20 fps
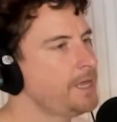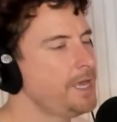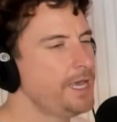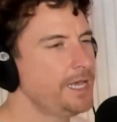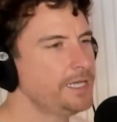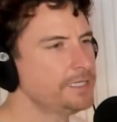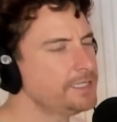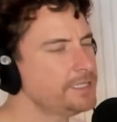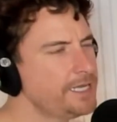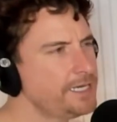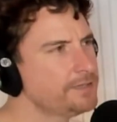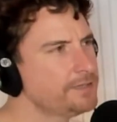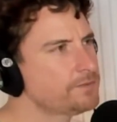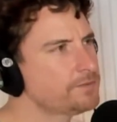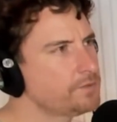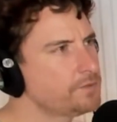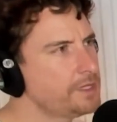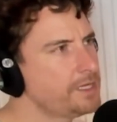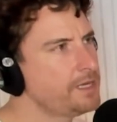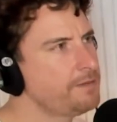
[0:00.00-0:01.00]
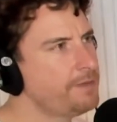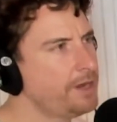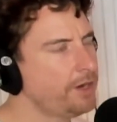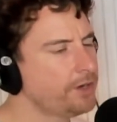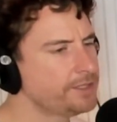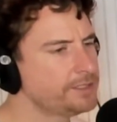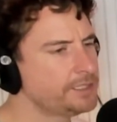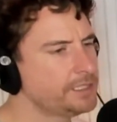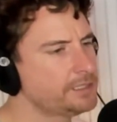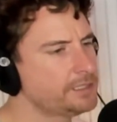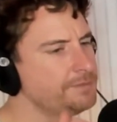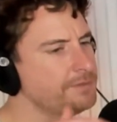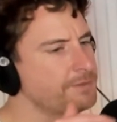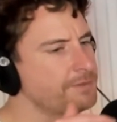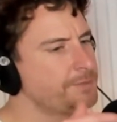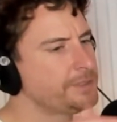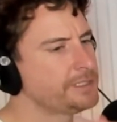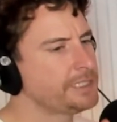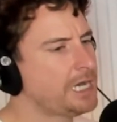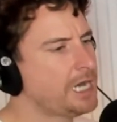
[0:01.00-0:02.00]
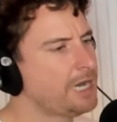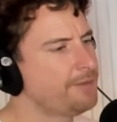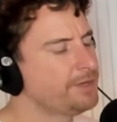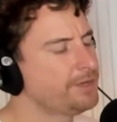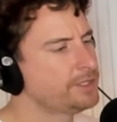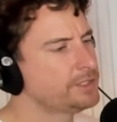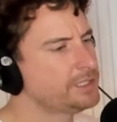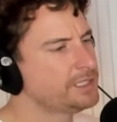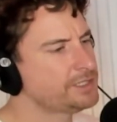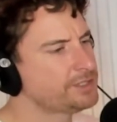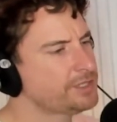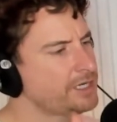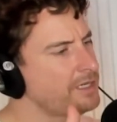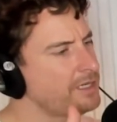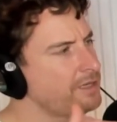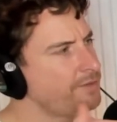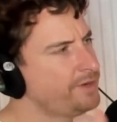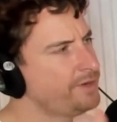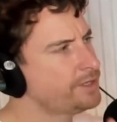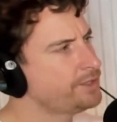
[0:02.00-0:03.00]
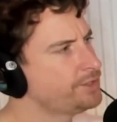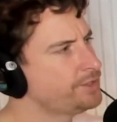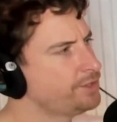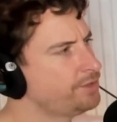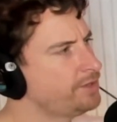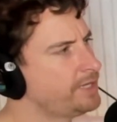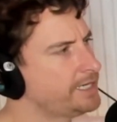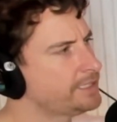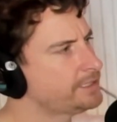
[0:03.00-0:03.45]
Isn't that the American system's bizarre because in Australia we don't do that.